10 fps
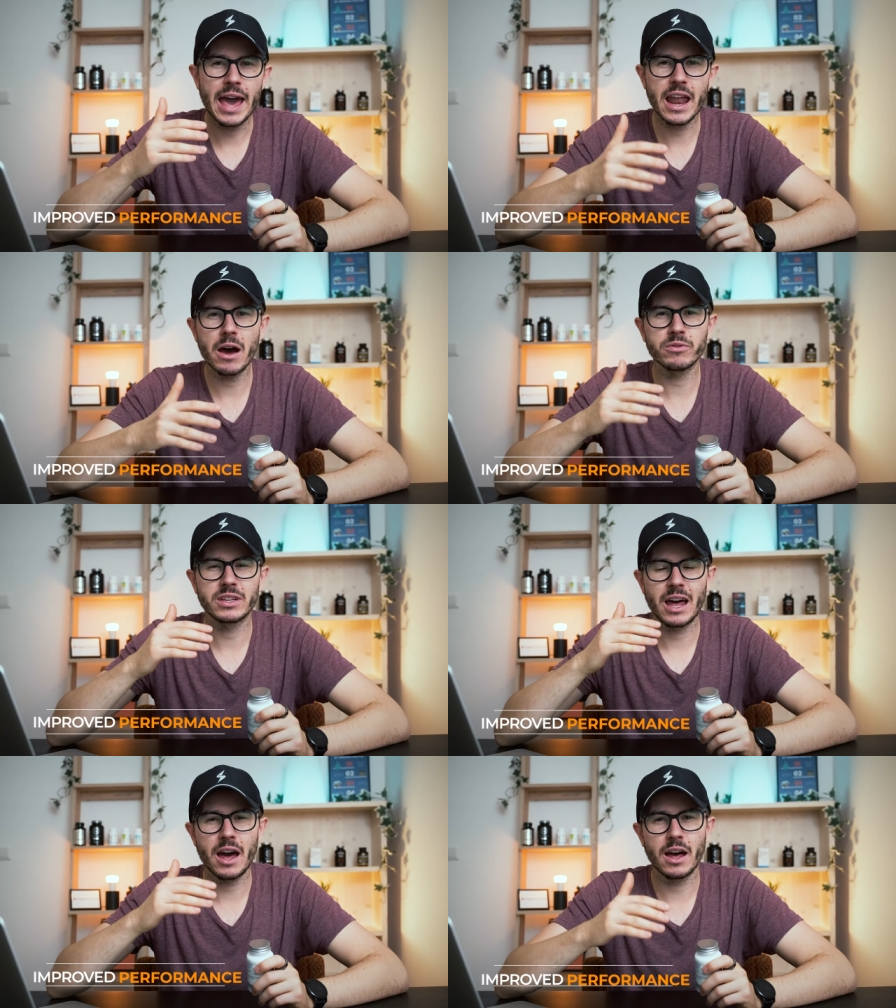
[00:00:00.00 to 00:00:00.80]
And I
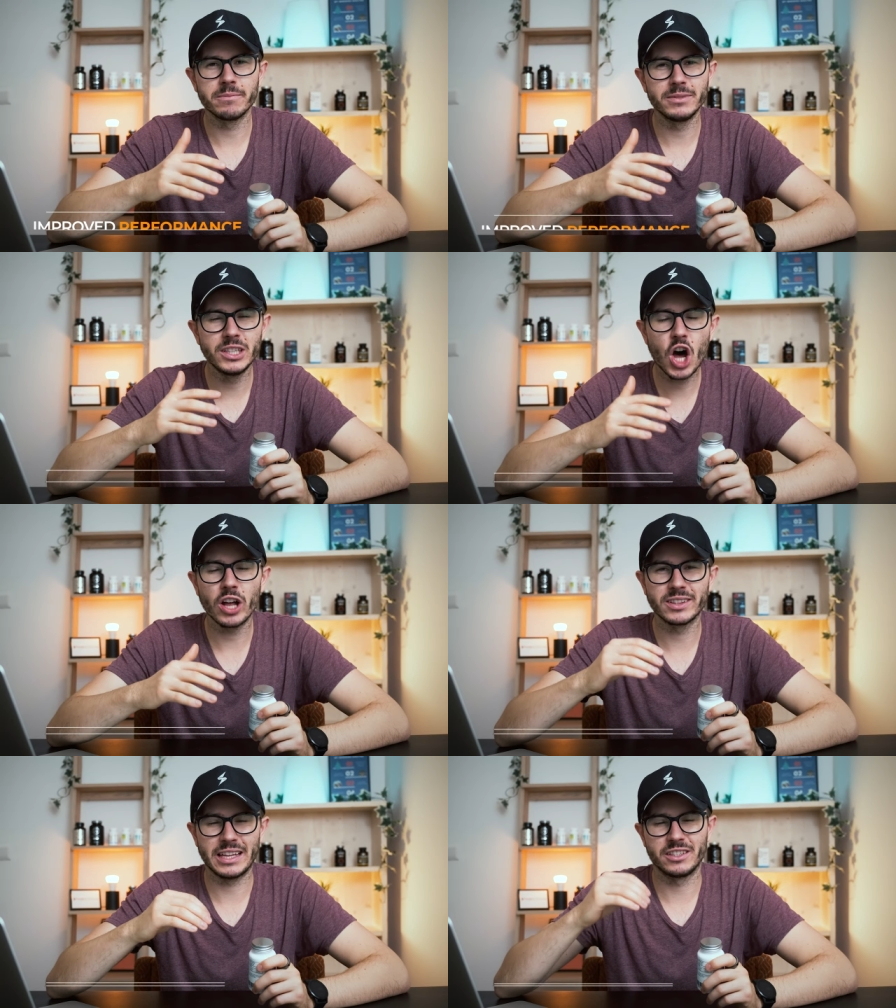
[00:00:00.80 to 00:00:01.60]
was
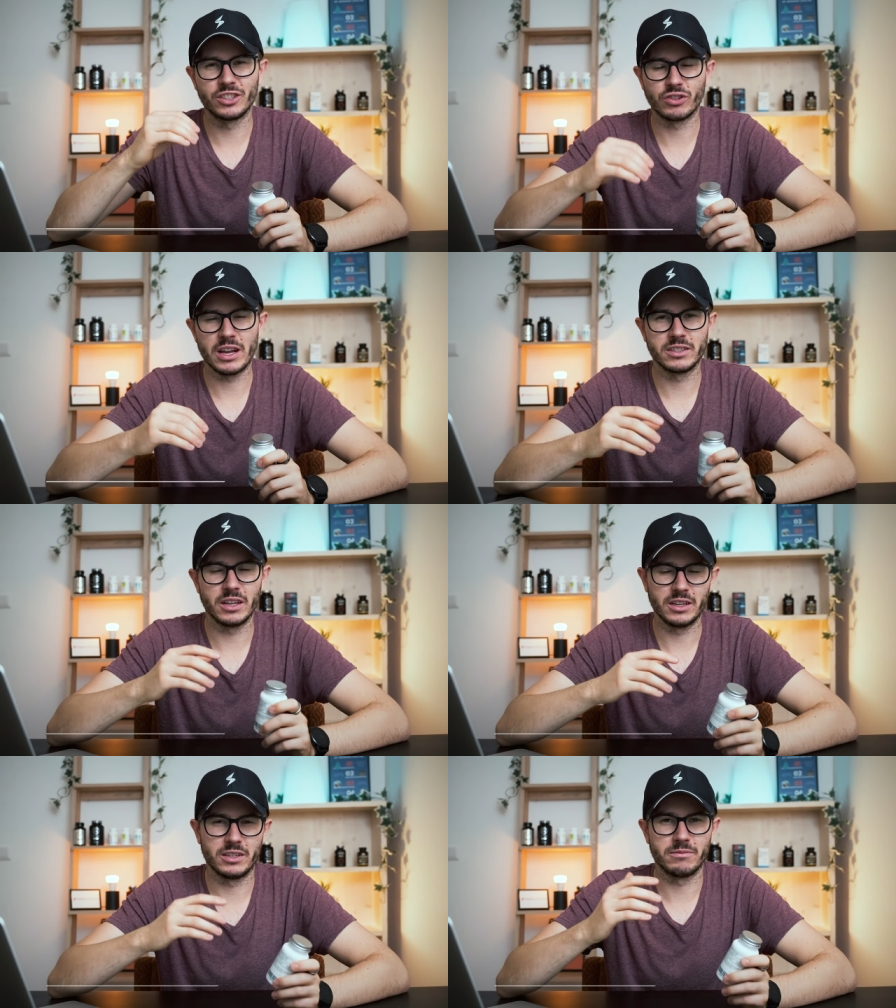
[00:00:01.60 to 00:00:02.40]
not that stressed
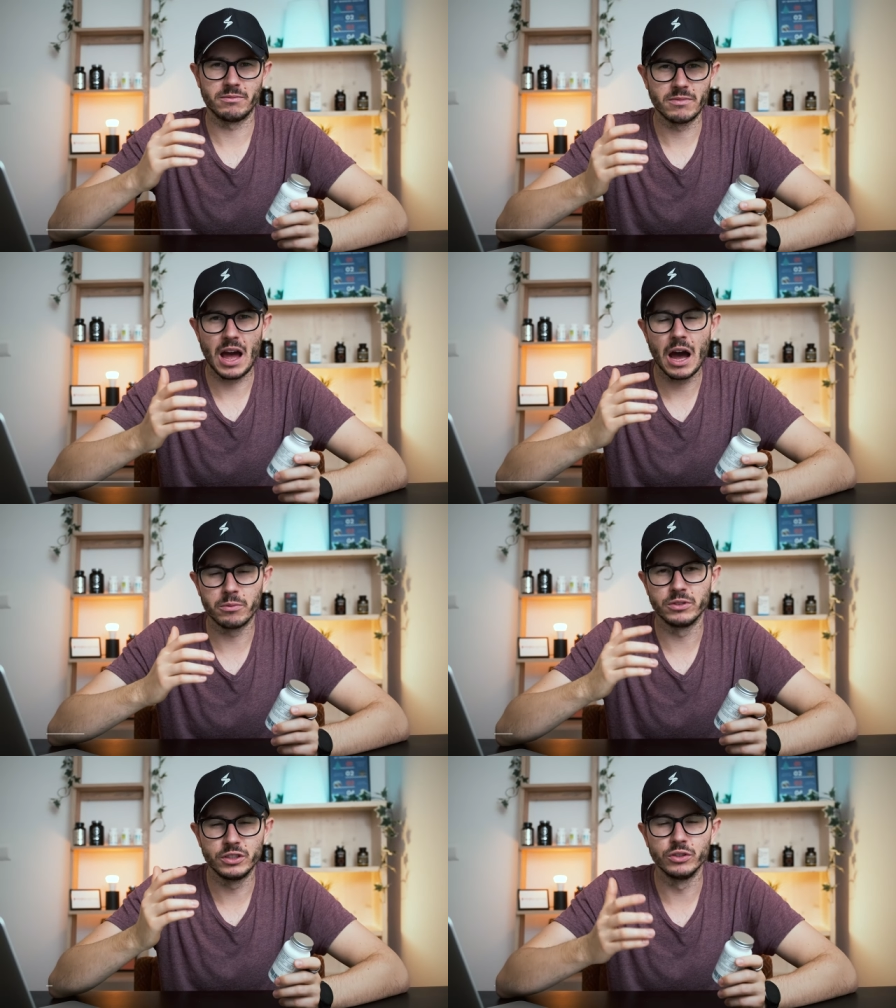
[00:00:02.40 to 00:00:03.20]
as I
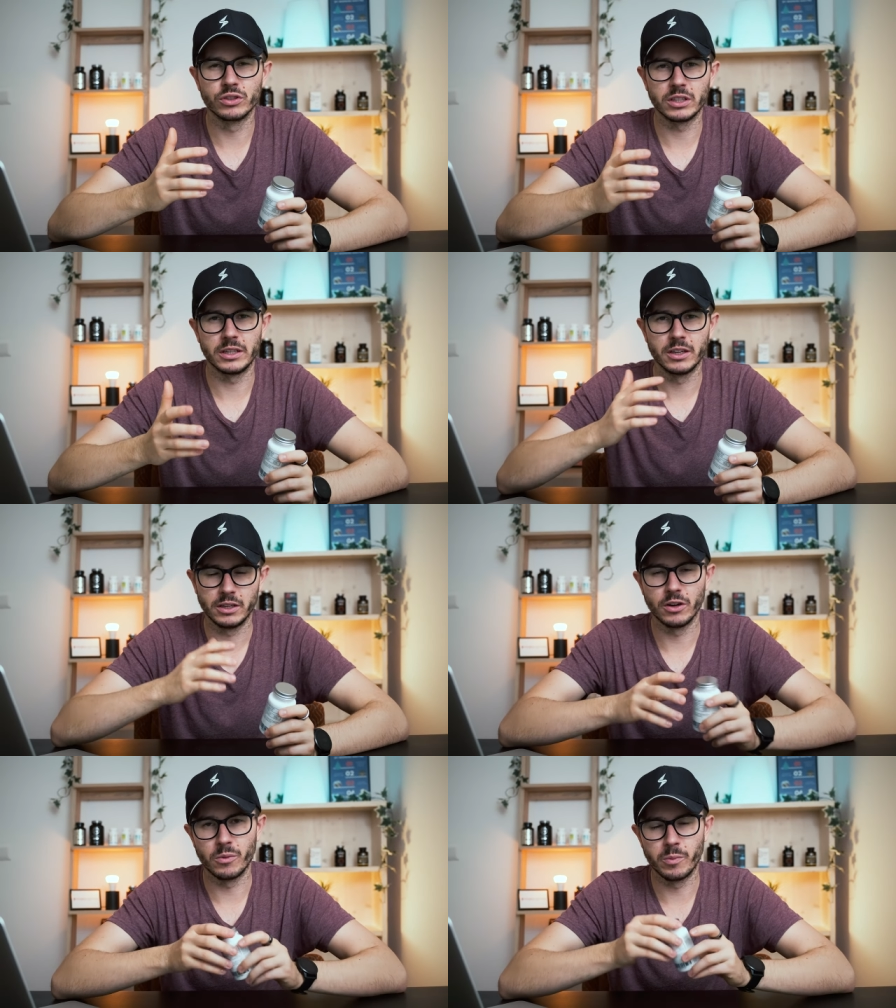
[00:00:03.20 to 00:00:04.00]
was usually,
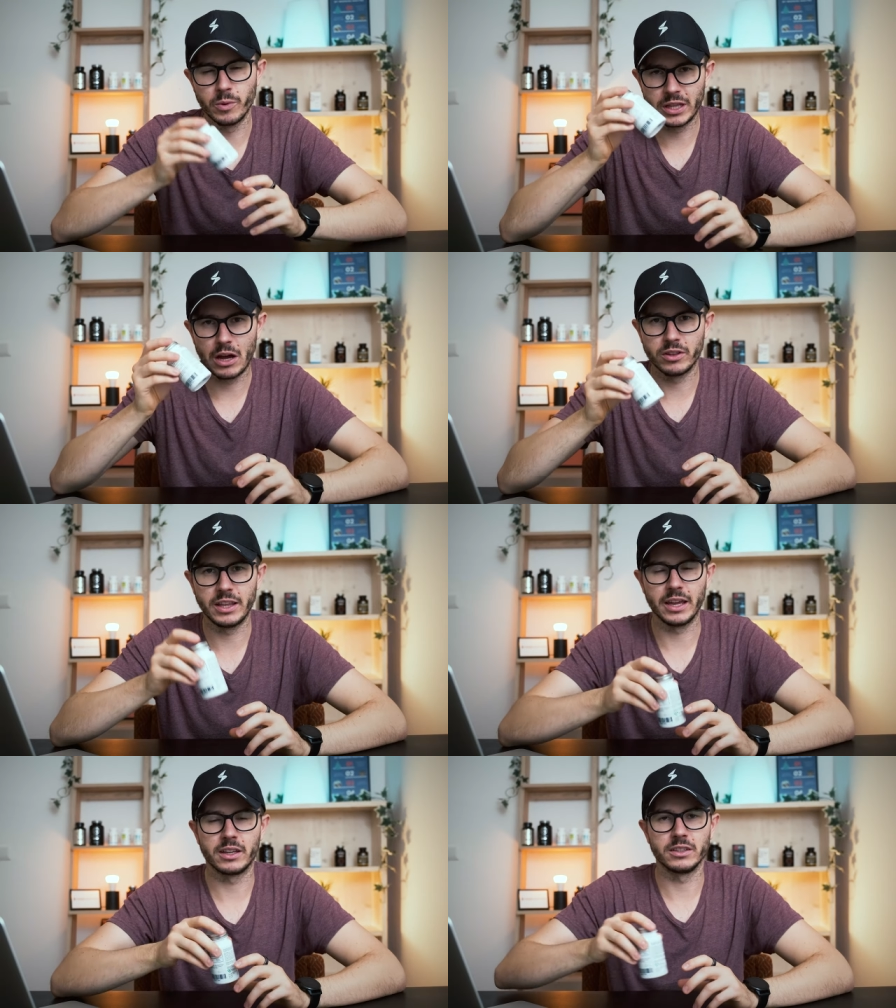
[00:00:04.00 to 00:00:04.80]
you know, without
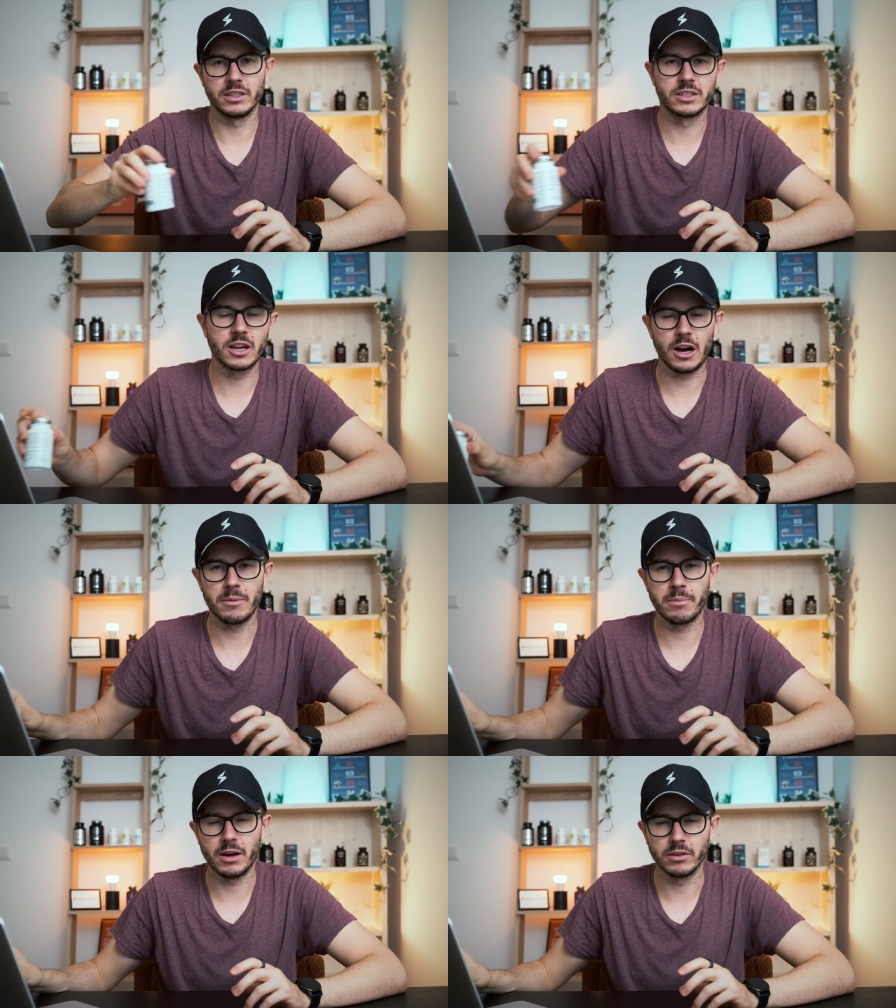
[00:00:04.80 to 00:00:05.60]
taking this
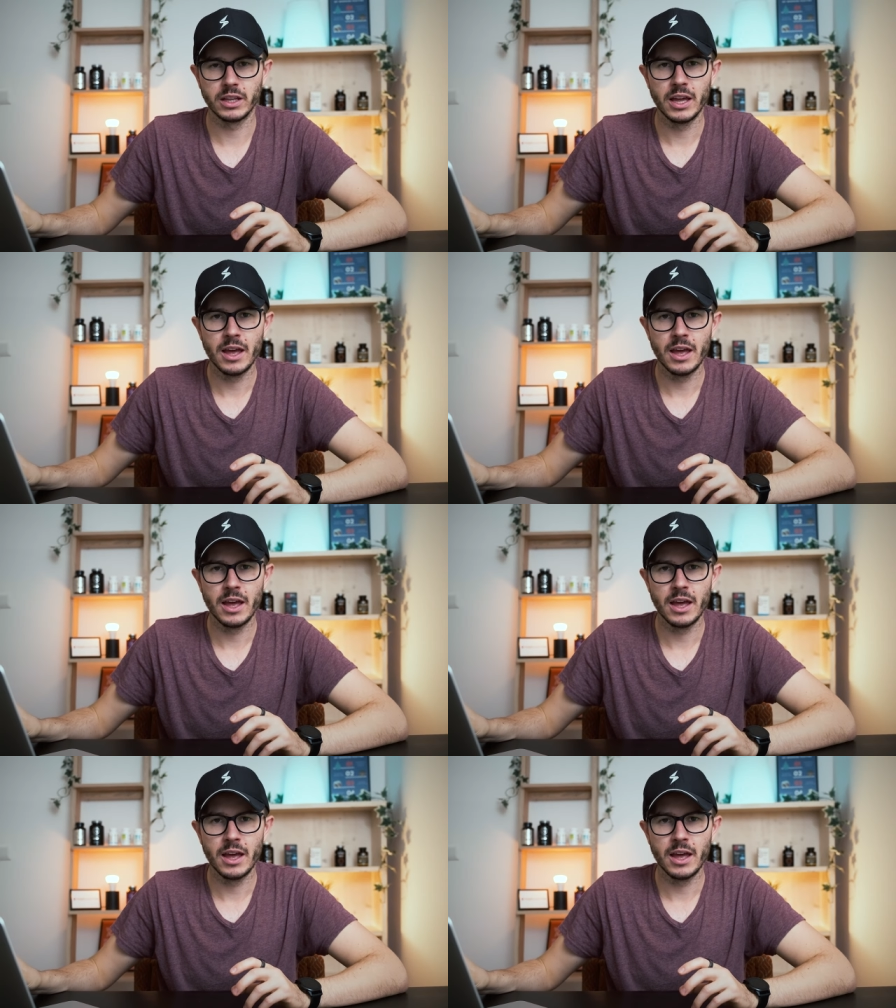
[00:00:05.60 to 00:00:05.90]
compound.